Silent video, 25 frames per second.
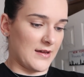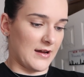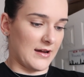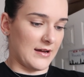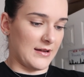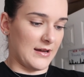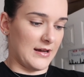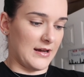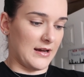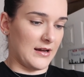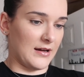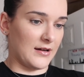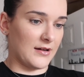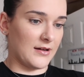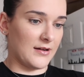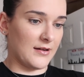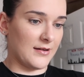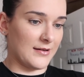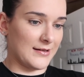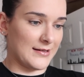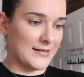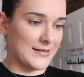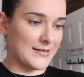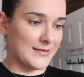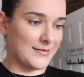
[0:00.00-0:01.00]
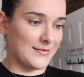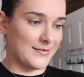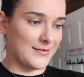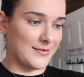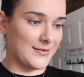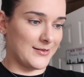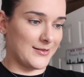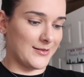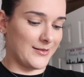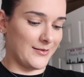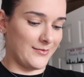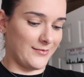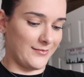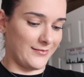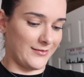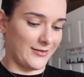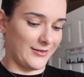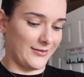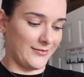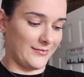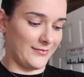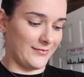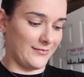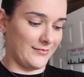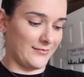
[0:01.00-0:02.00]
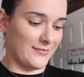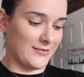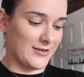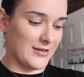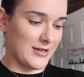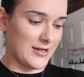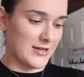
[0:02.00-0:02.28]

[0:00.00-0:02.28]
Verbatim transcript: that I can't show you.